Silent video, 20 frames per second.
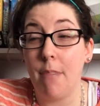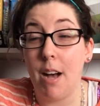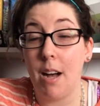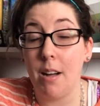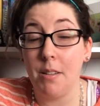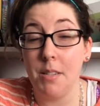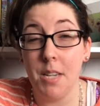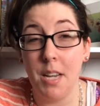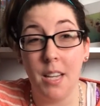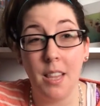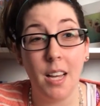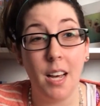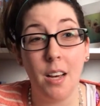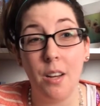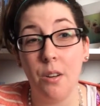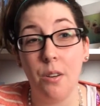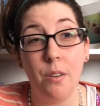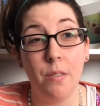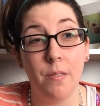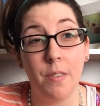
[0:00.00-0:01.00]
I'll take
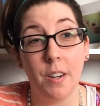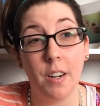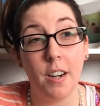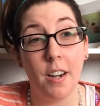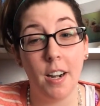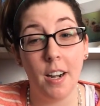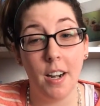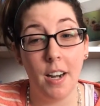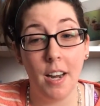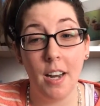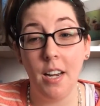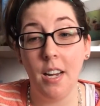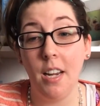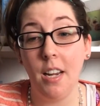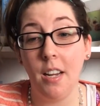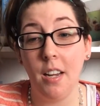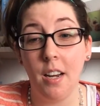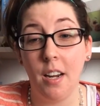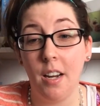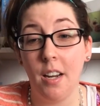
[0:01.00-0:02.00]
that over
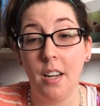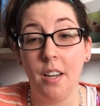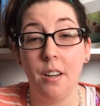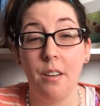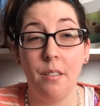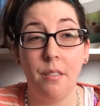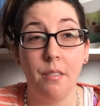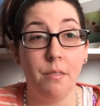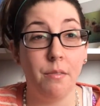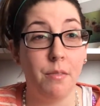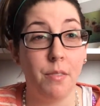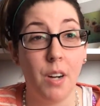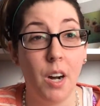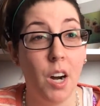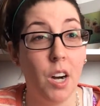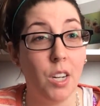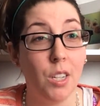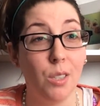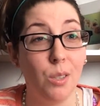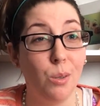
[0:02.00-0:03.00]
any kind of
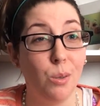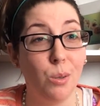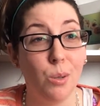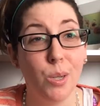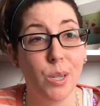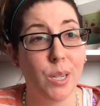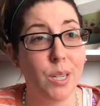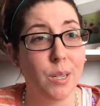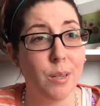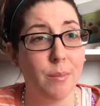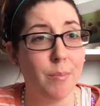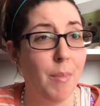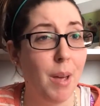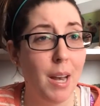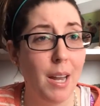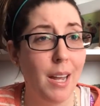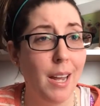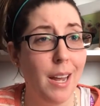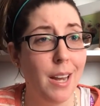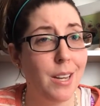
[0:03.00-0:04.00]
hardcore
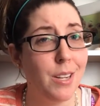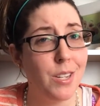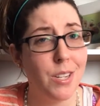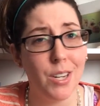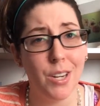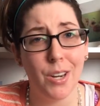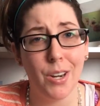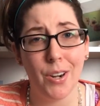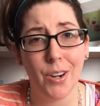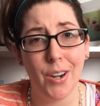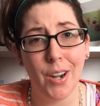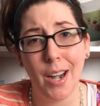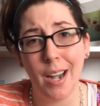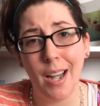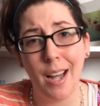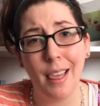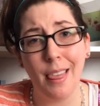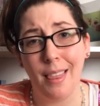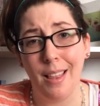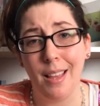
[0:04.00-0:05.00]
medication or
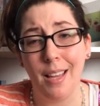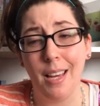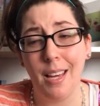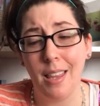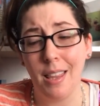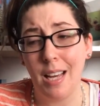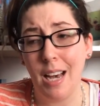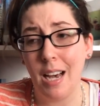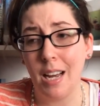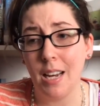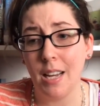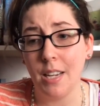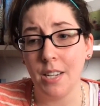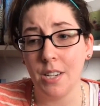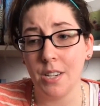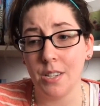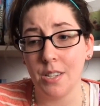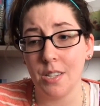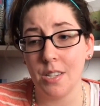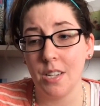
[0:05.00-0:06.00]
anything like that.
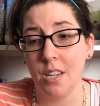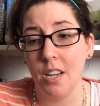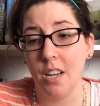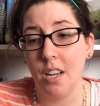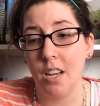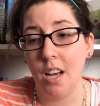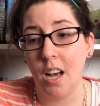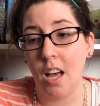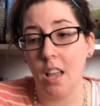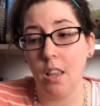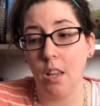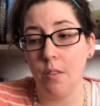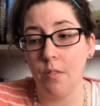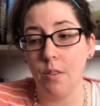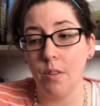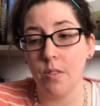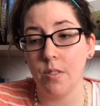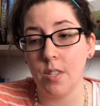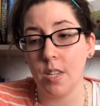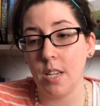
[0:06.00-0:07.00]
I love
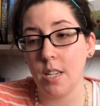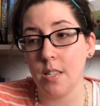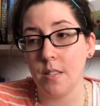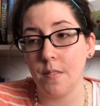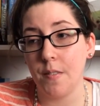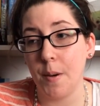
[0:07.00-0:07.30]
those things.